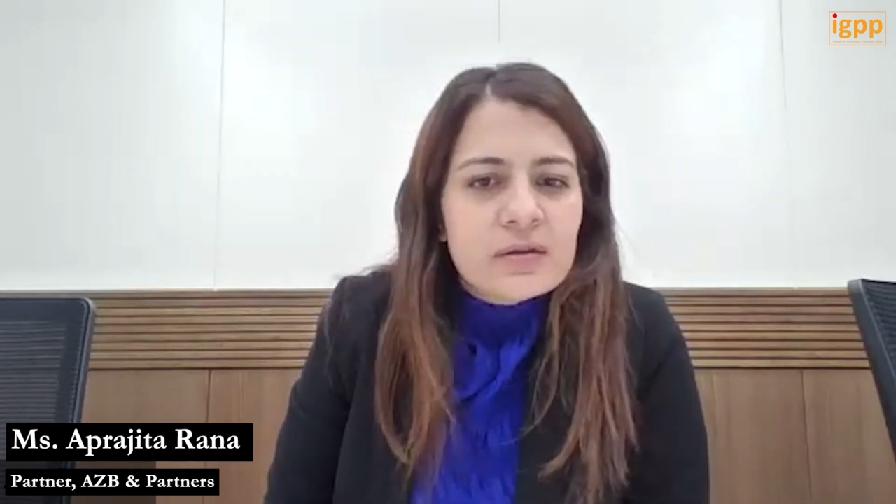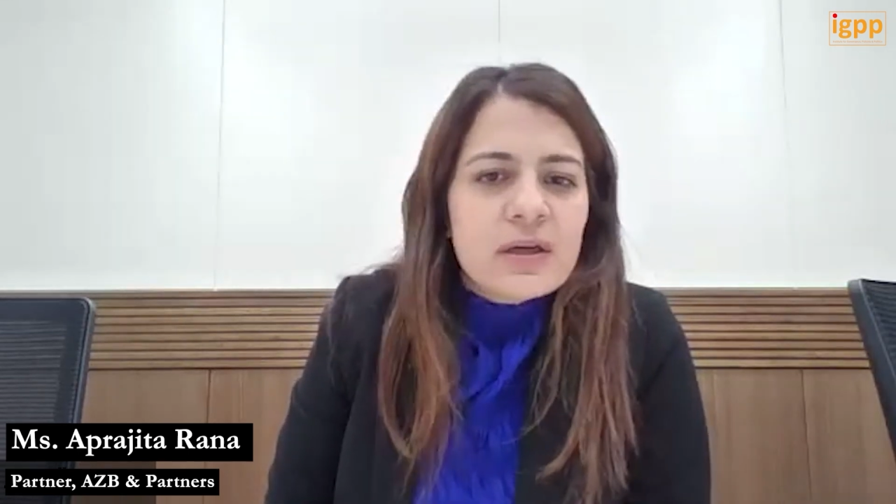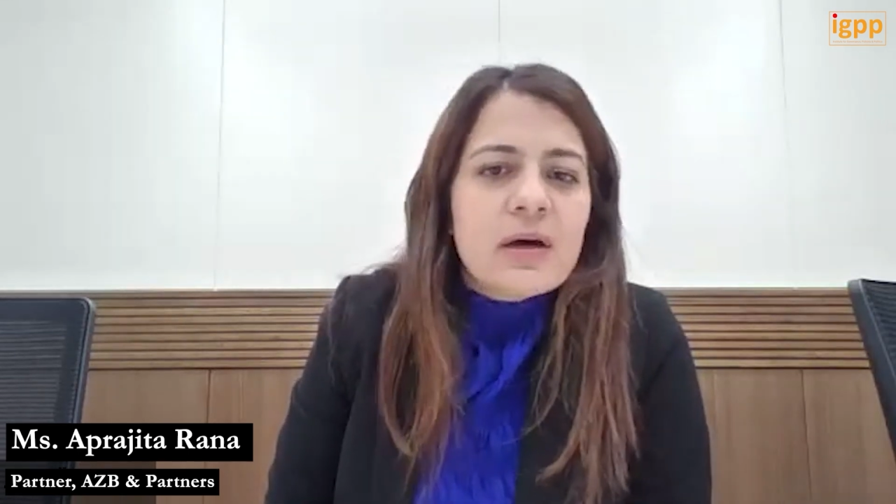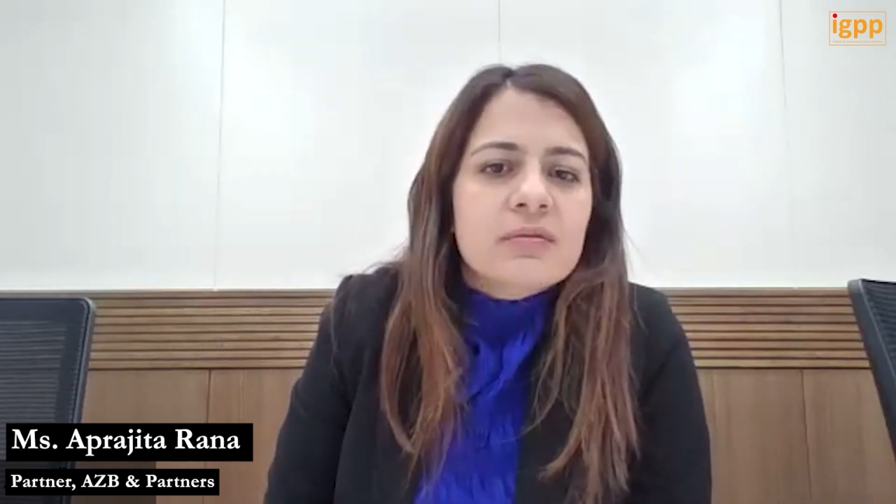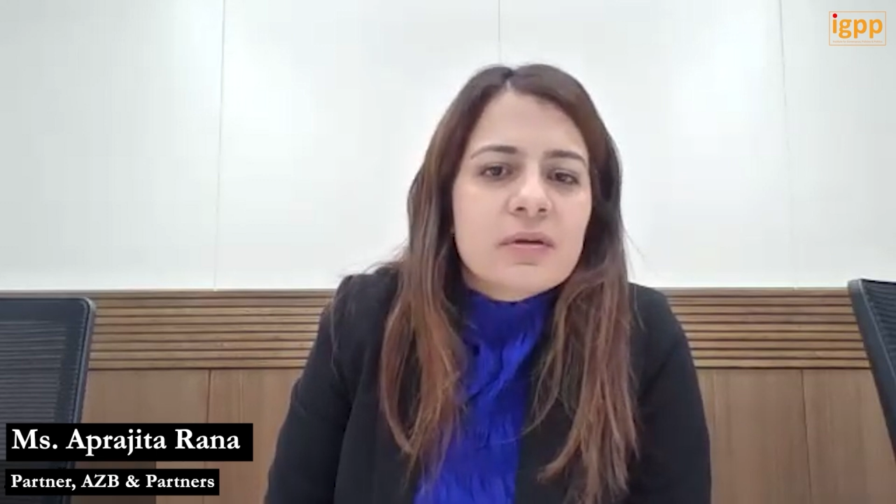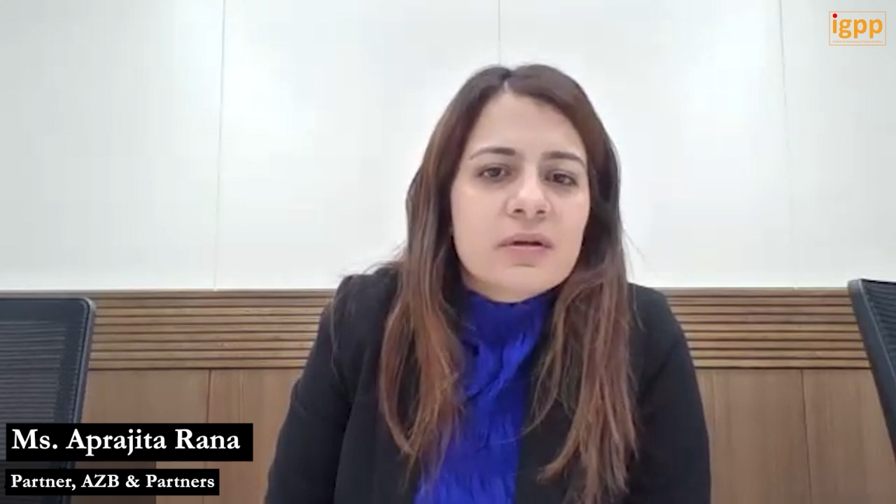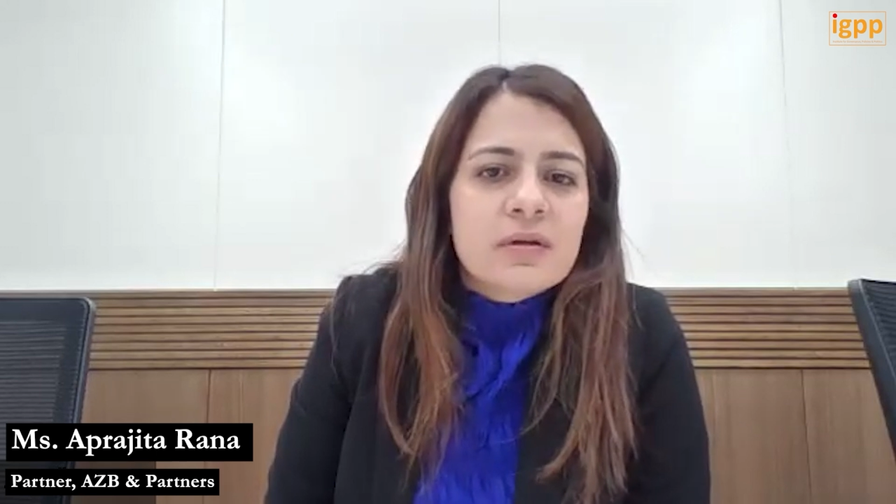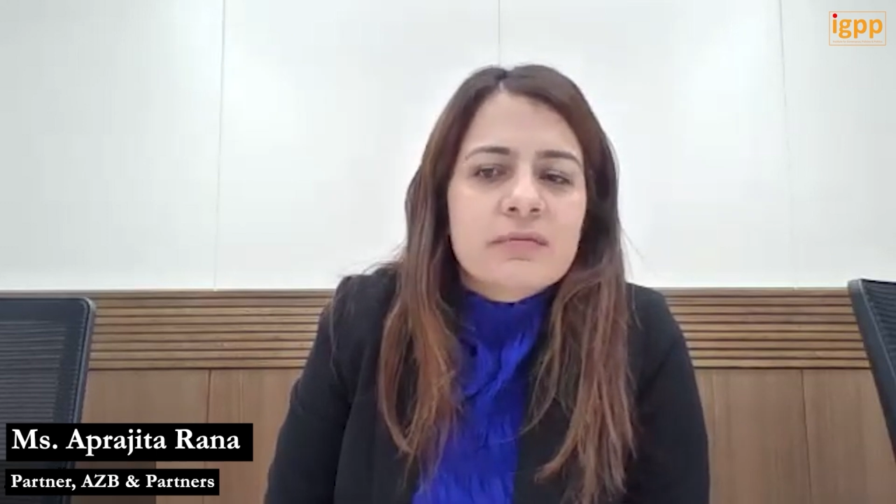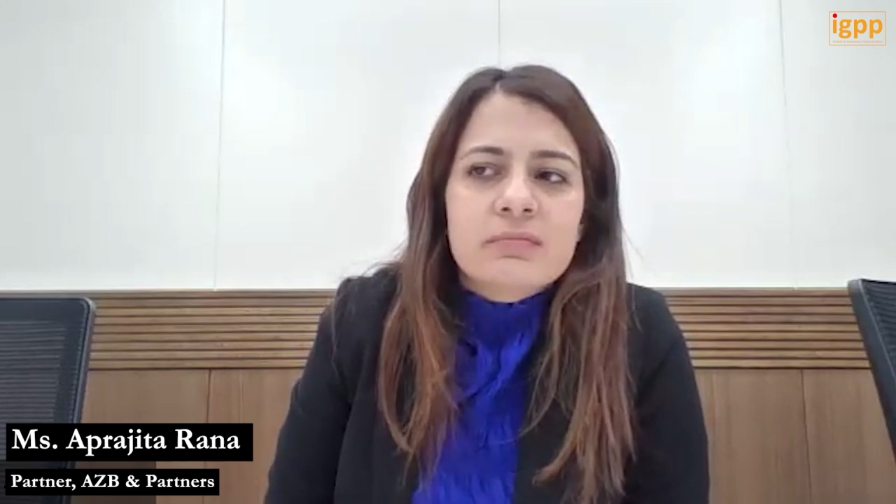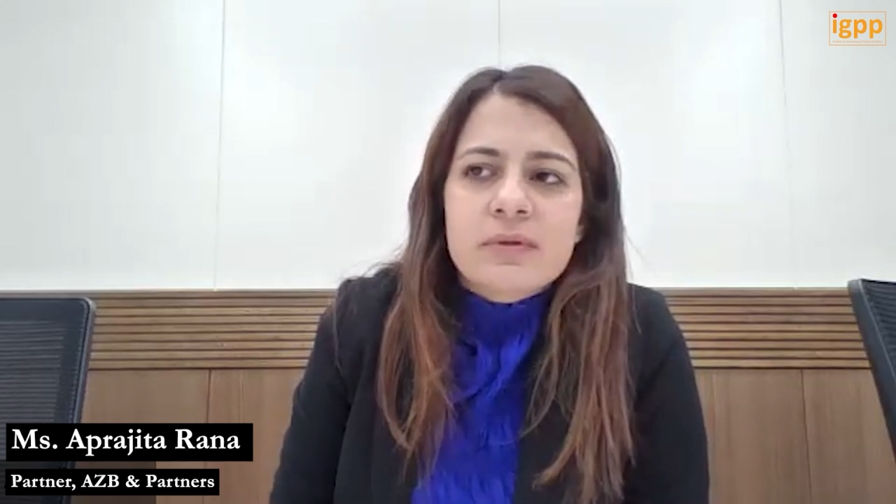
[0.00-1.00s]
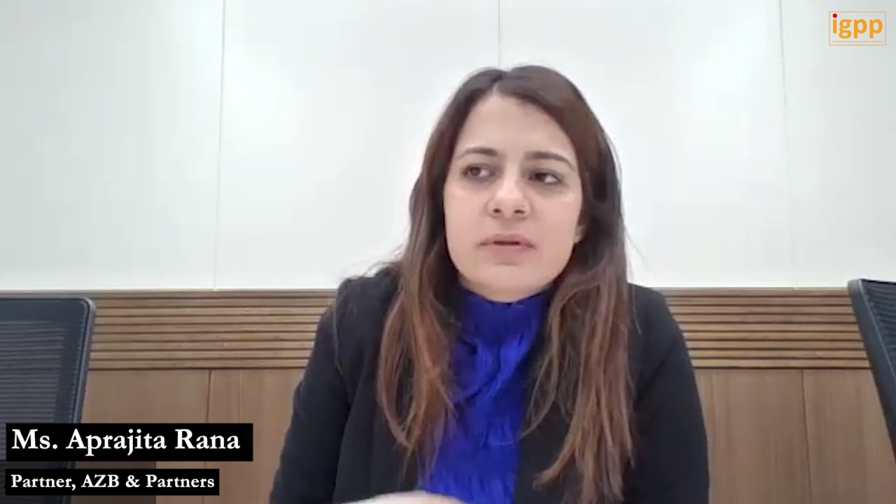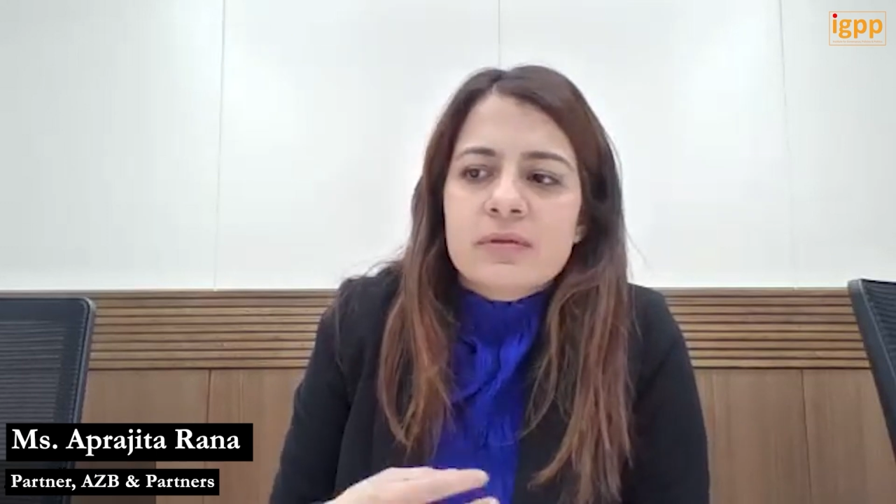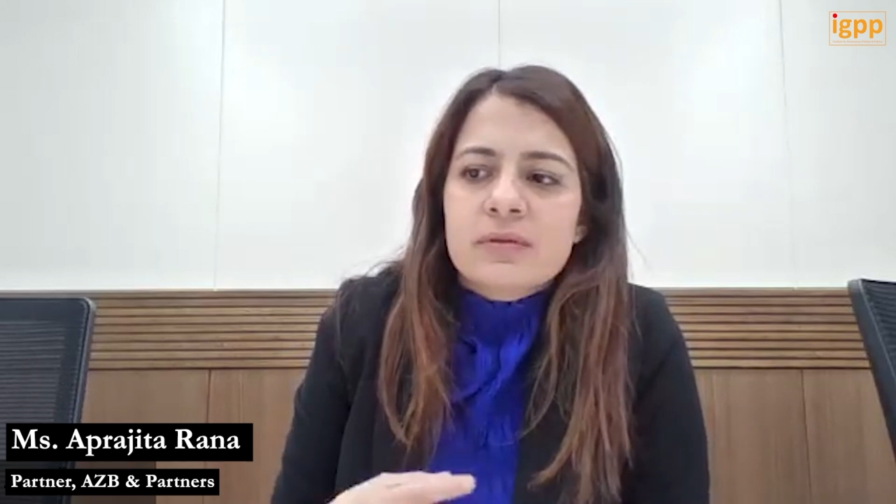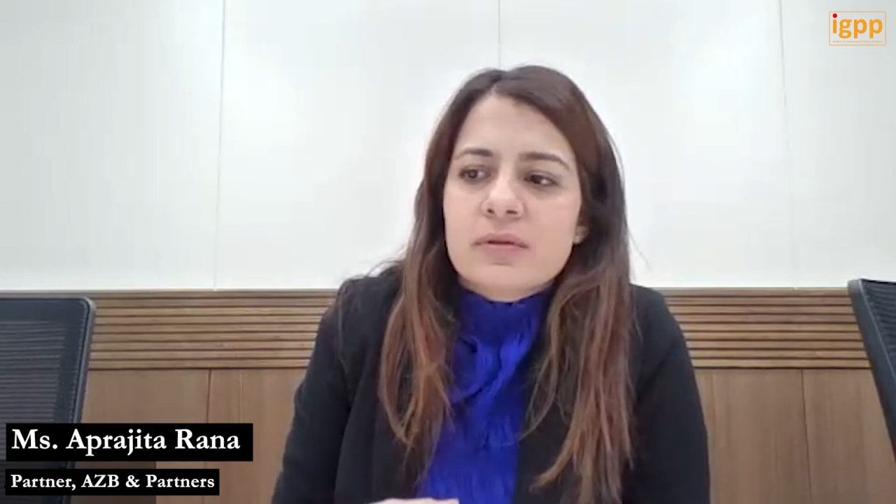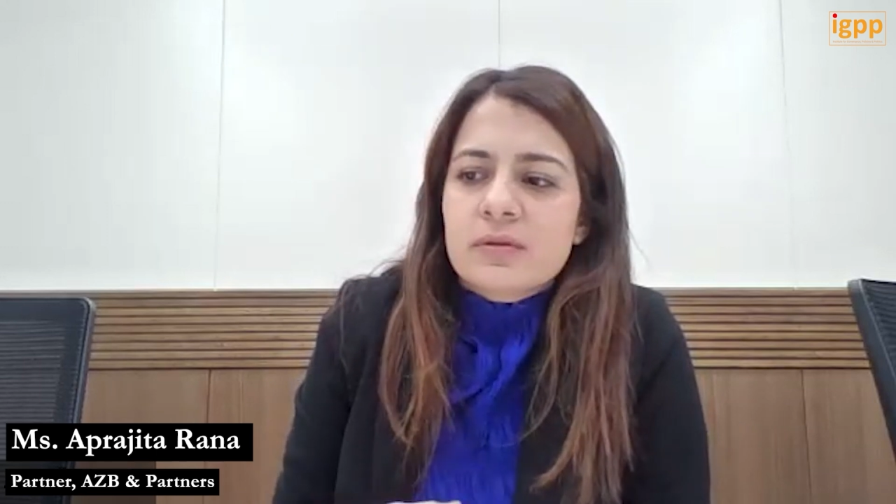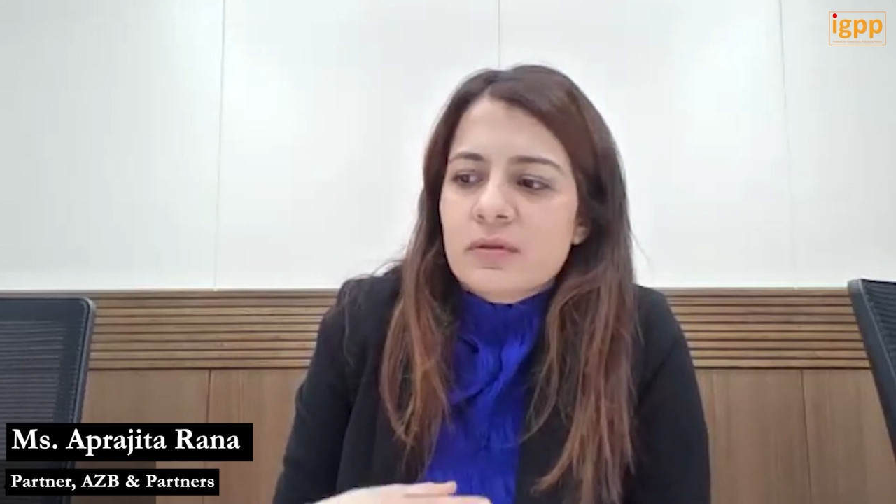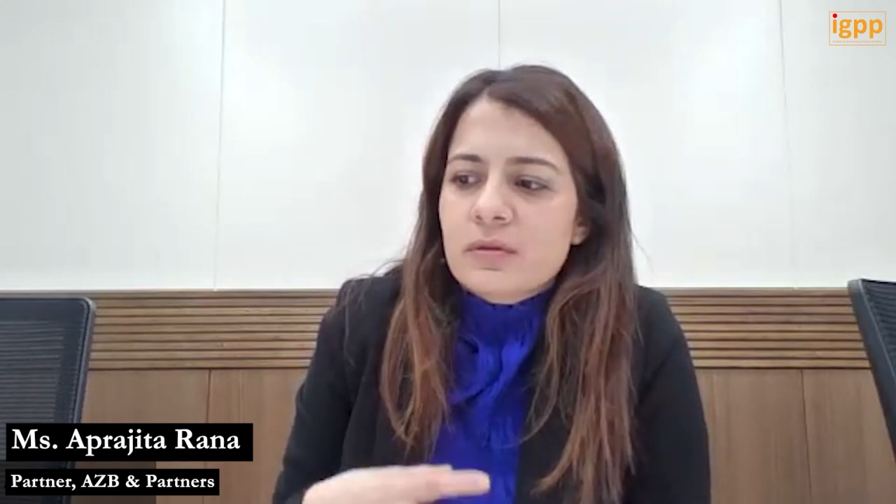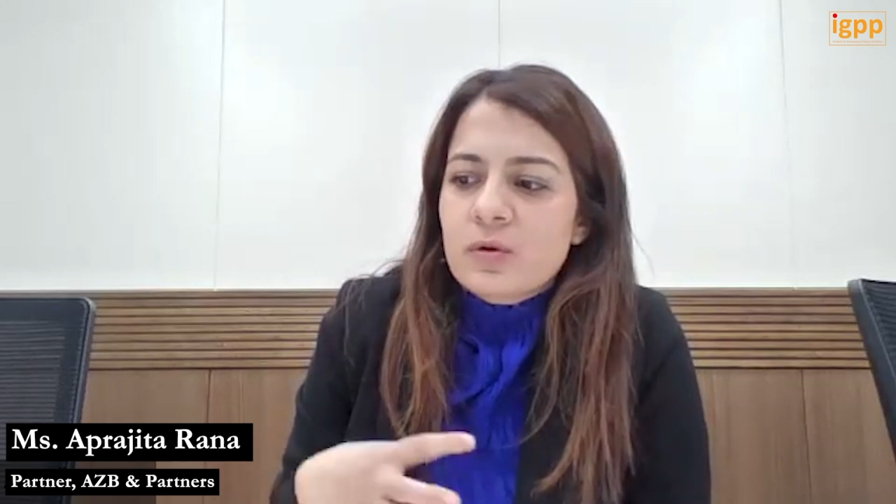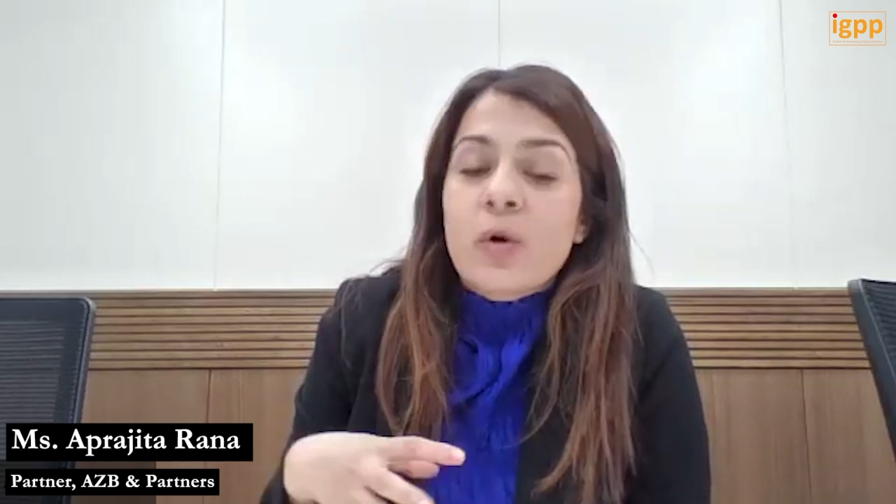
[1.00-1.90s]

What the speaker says: the